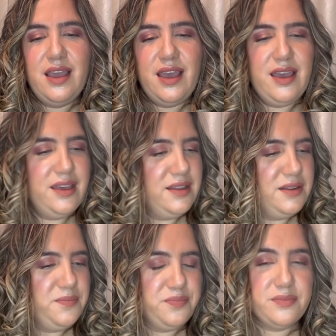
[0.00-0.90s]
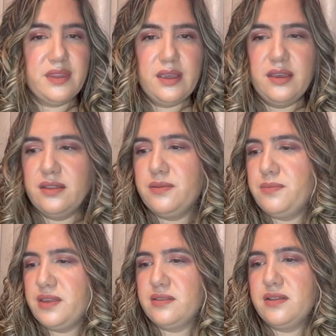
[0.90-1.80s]
And
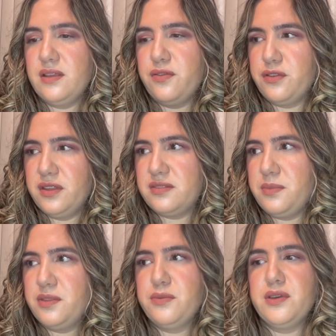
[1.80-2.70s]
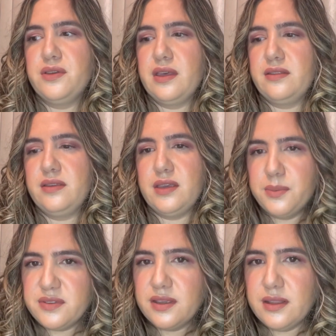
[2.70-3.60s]
basically for this month we get the
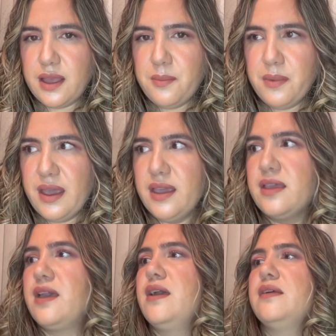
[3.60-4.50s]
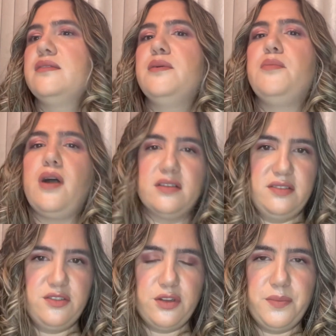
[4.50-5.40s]
Ipsy Glam bag and the
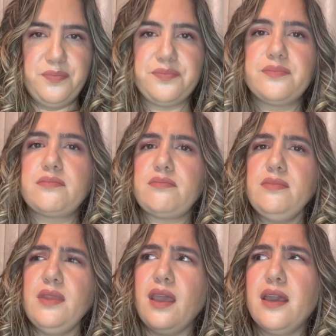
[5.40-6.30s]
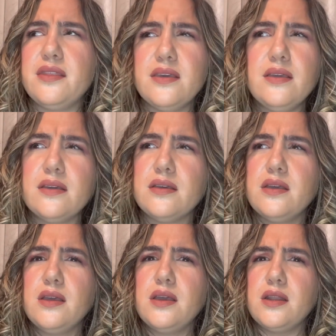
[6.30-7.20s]
Boxycharm. I think
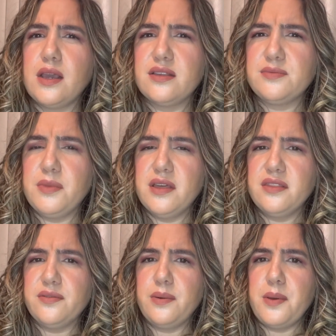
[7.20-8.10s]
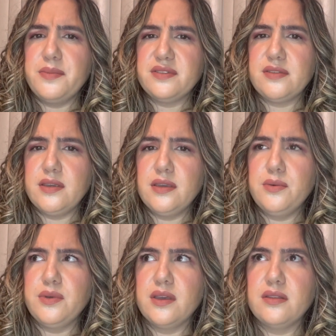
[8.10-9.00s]
next month, if I'm not mistaken,
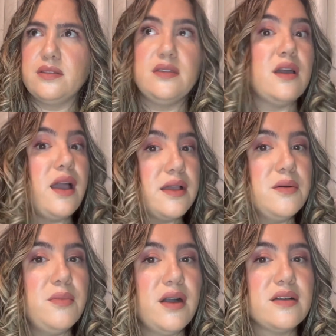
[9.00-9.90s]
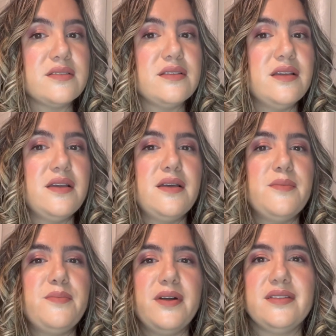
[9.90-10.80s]
we get the icon box,
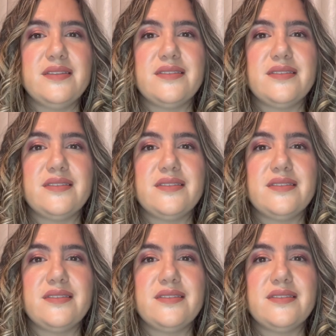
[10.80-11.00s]
but